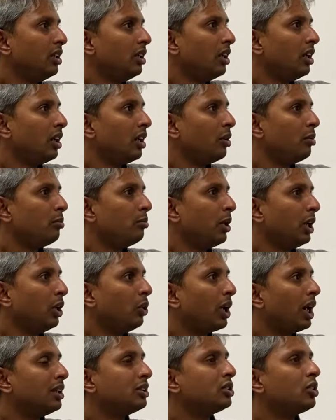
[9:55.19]
But you
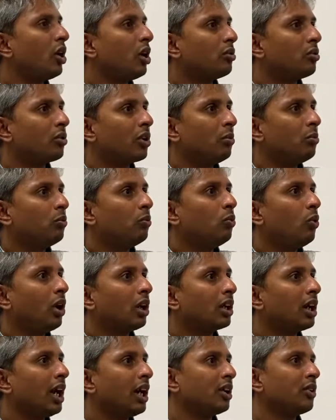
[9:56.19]
can start from
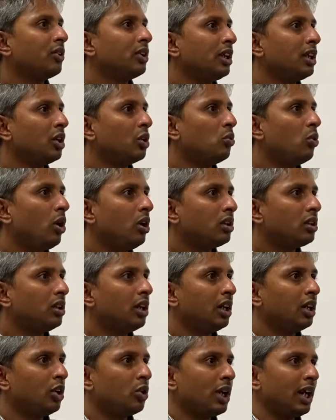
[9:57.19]
one category that you want,
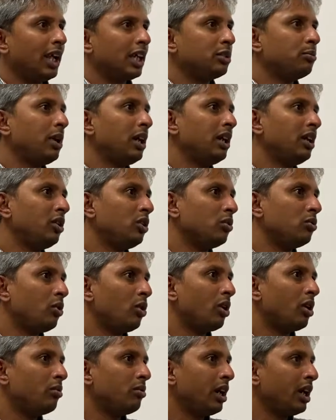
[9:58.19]
and you can expand into
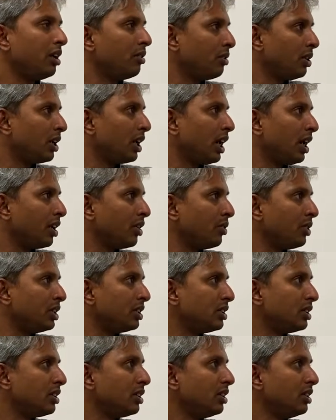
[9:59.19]
4 or 5 different
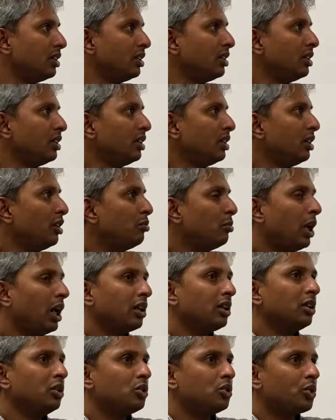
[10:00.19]
categories.
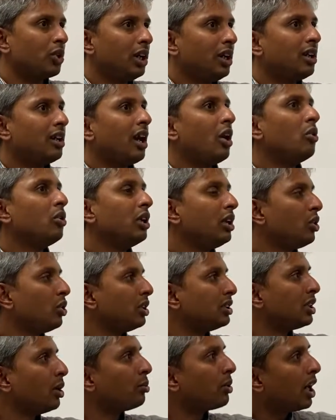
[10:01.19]
But you drill down into the
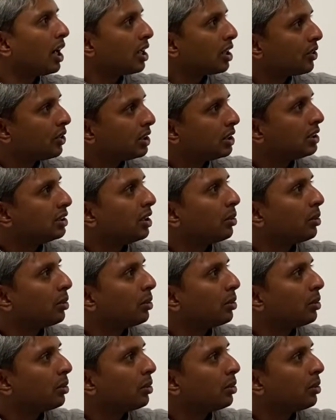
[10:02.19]
subcategories and